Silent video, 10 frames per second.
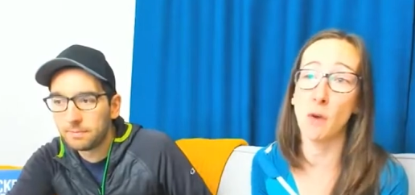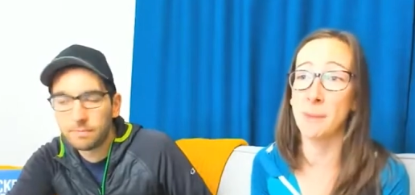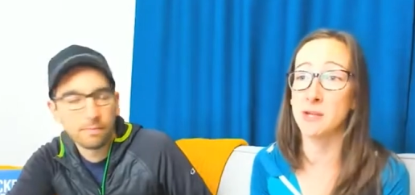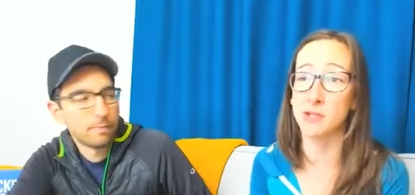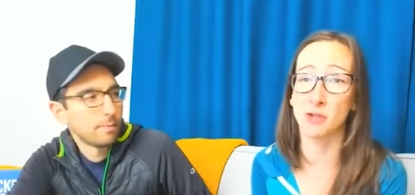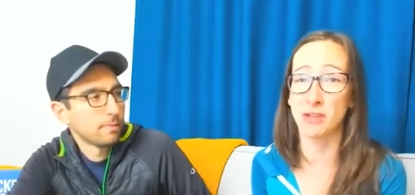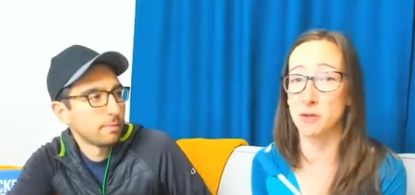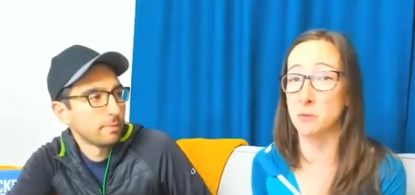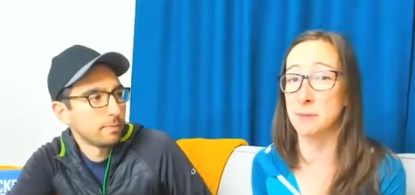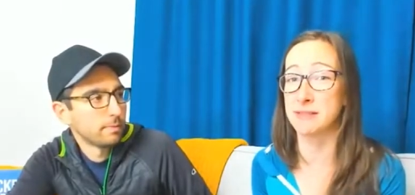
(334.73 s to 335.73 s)
Speaker 1: make sure that
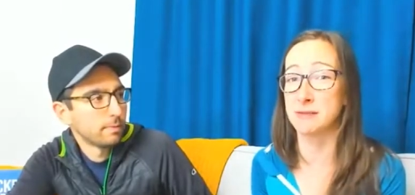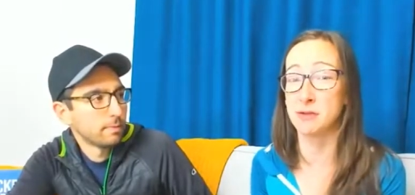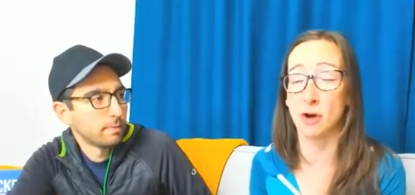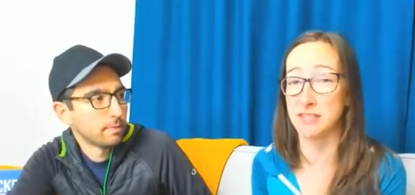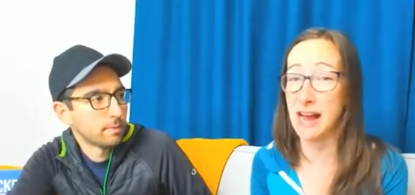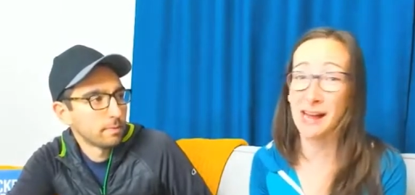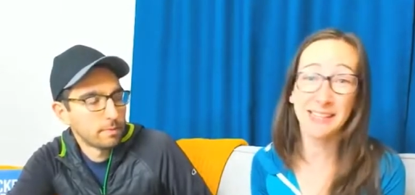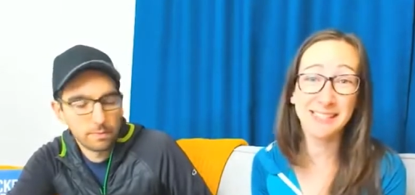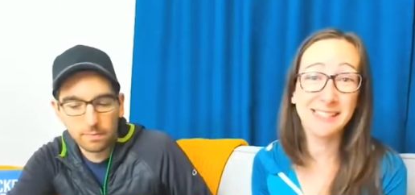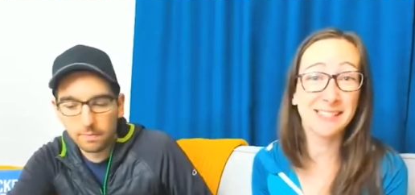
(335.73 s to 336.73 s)
you be you're
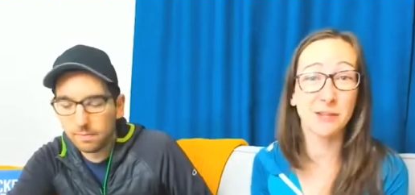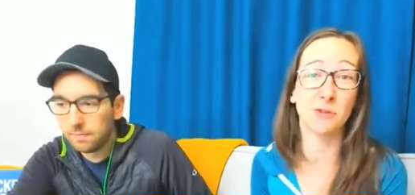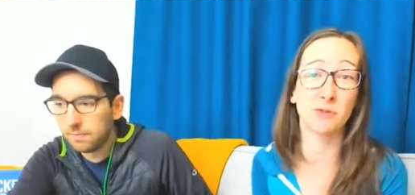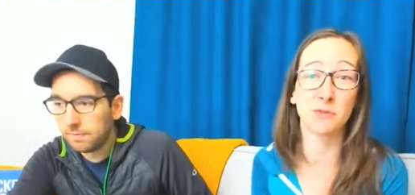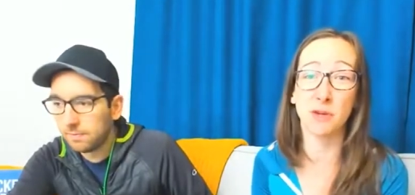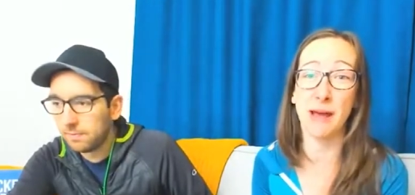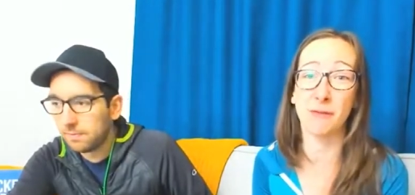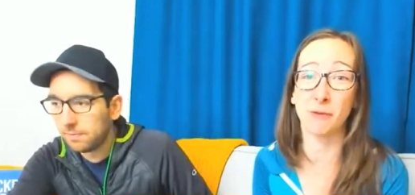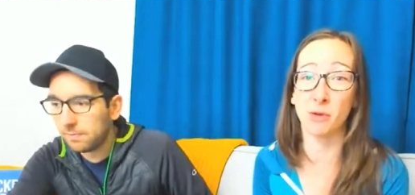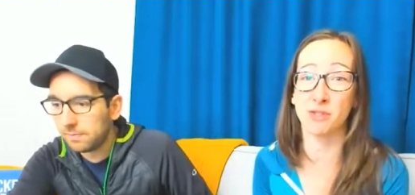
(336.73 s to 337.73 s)
tidy so you don't
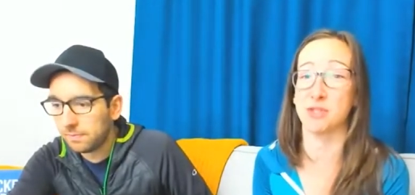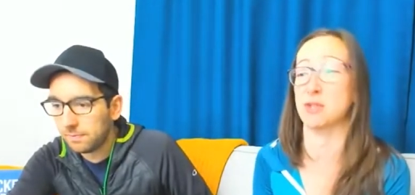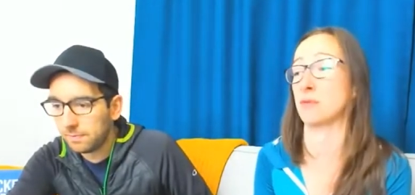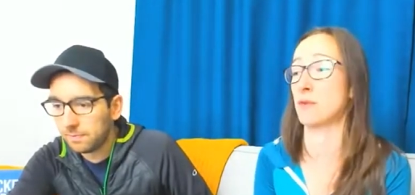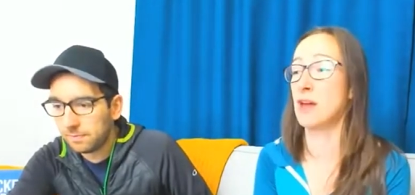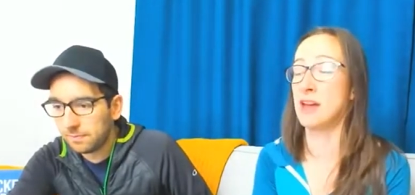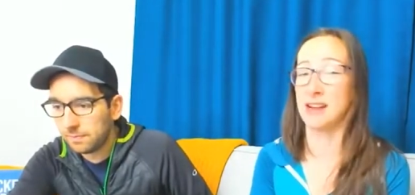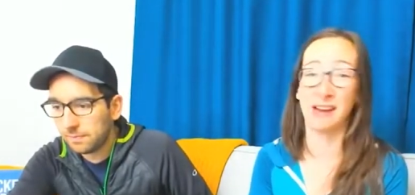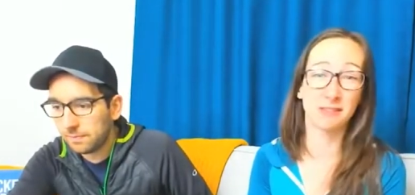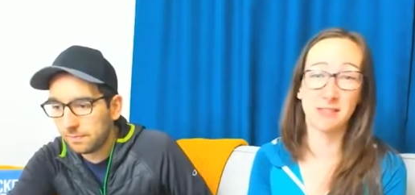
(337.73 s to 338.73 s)
have all your stuff
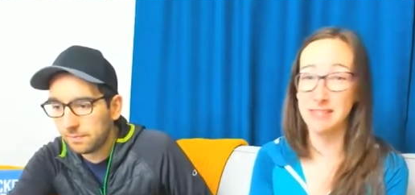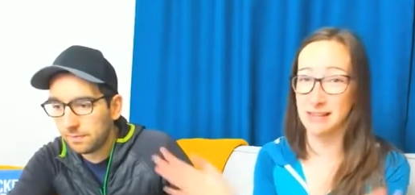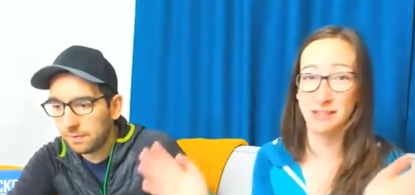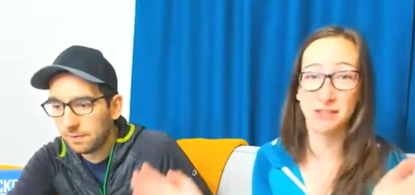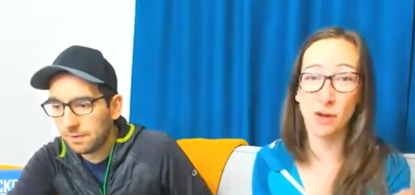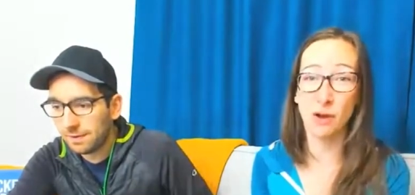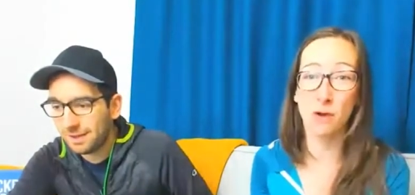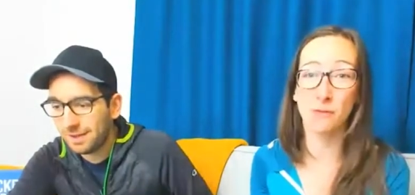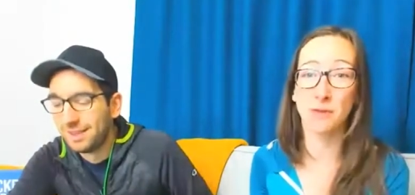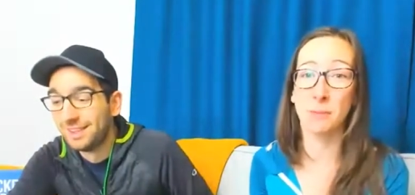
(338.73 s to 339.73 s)
scattered all
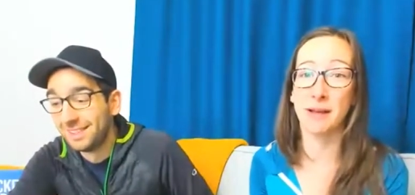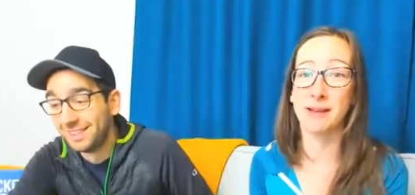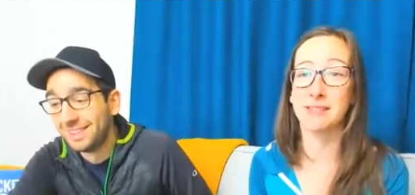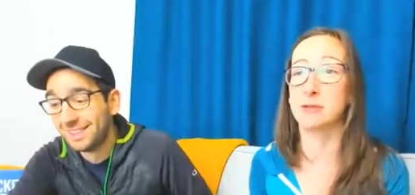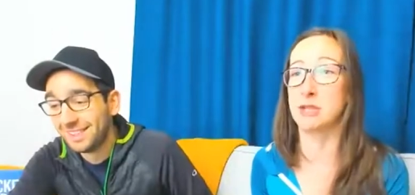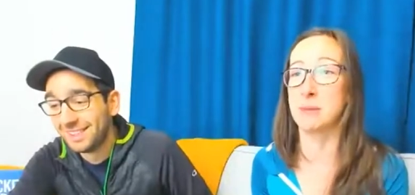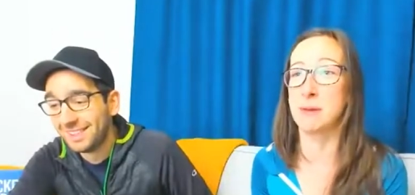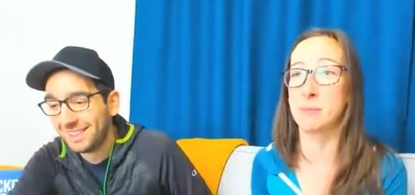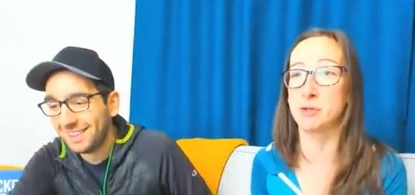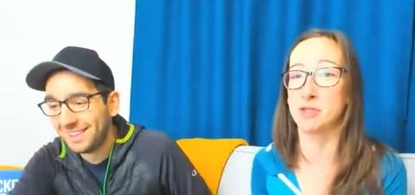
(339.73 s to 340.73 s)
over the place. Usually
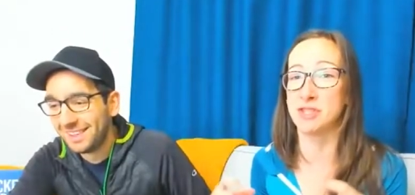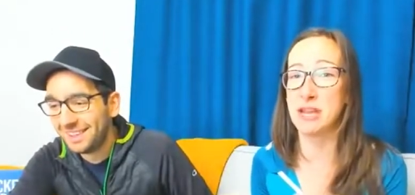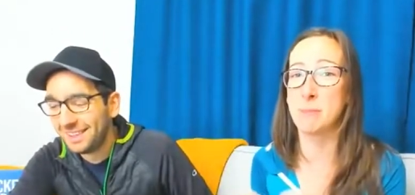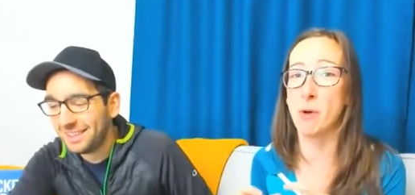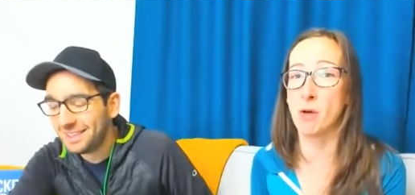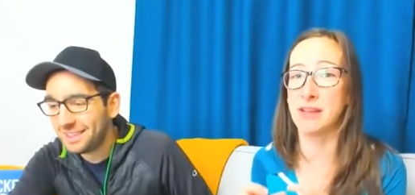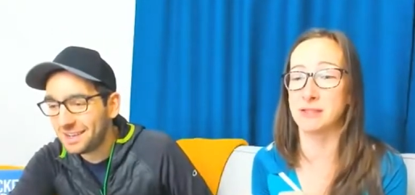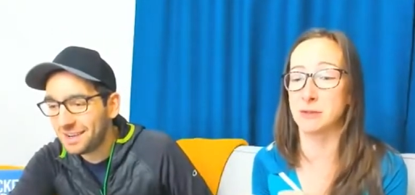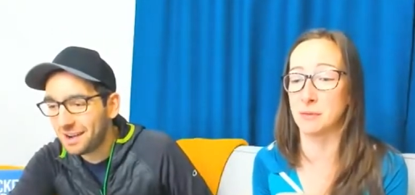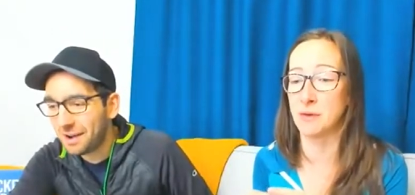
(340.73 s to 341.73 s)
people just keep all their
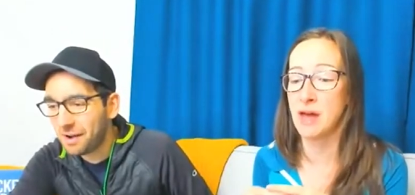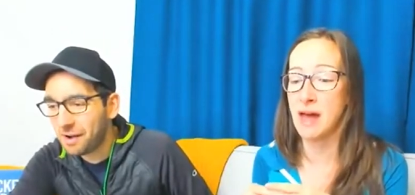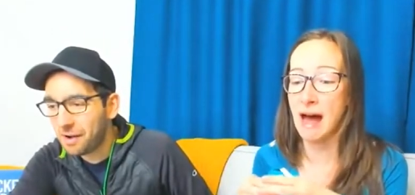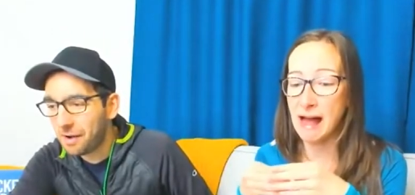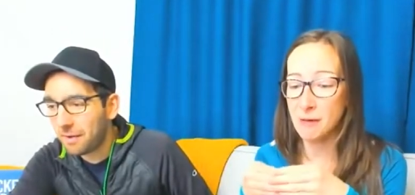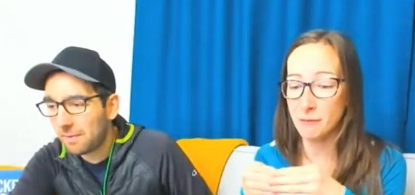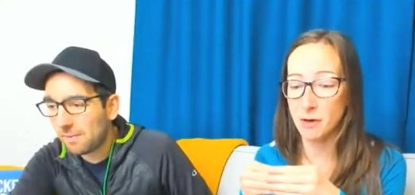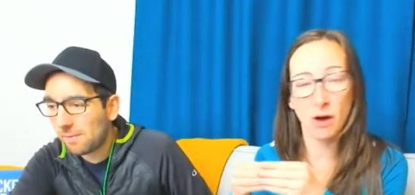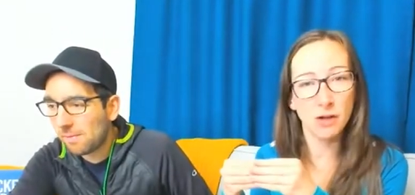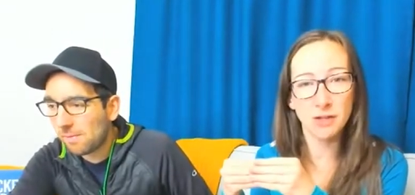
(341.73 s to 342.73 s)
stuff
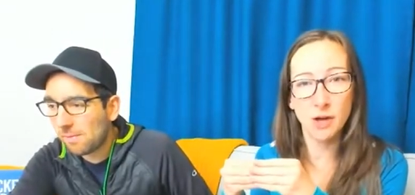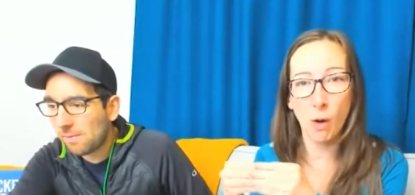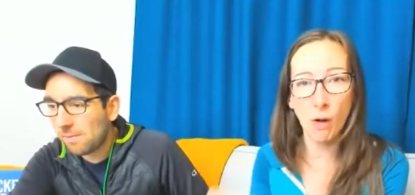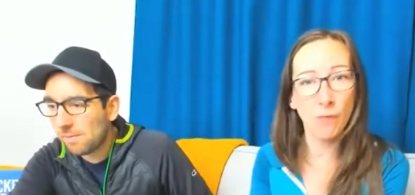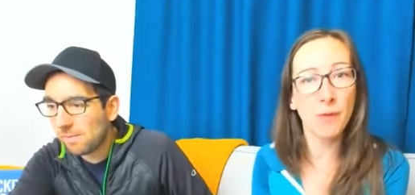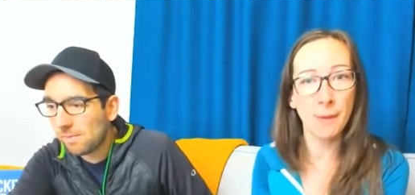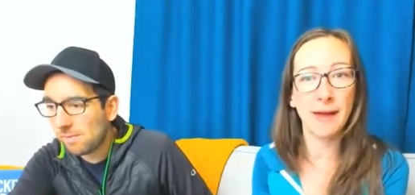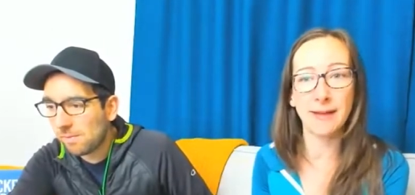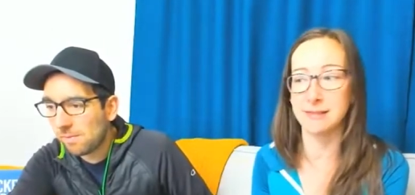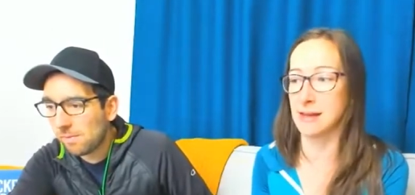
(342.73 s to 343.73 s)
either, you know, on the
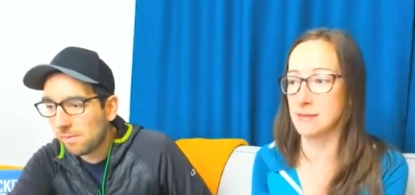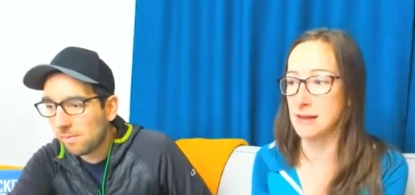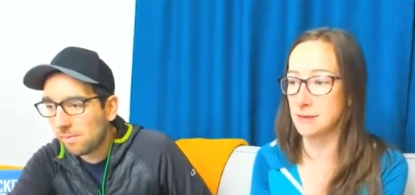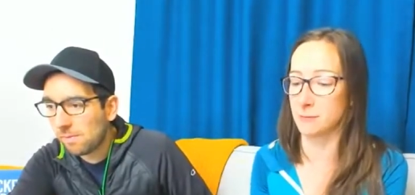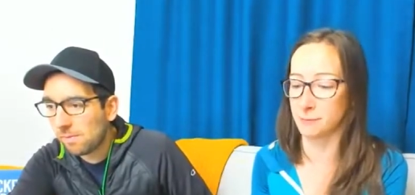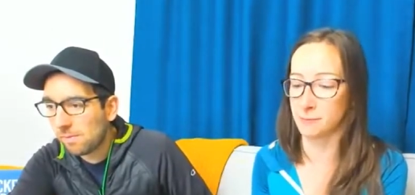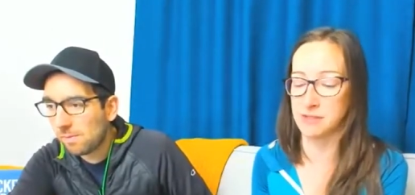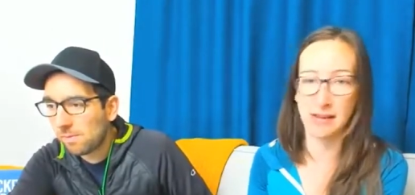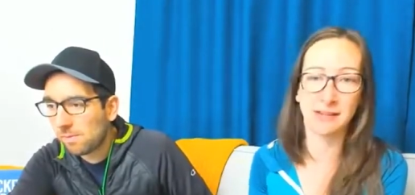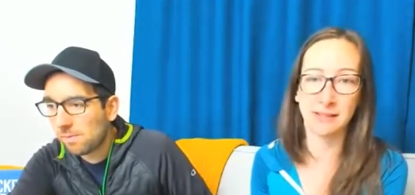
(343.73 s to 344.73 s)
bed that they've
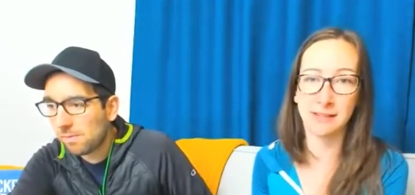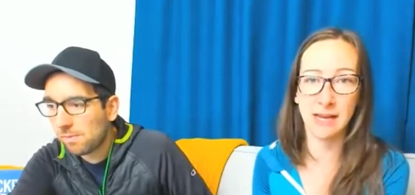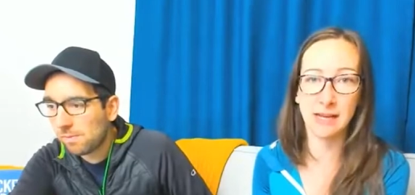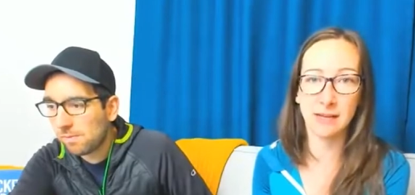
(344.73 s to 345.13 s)
decided to take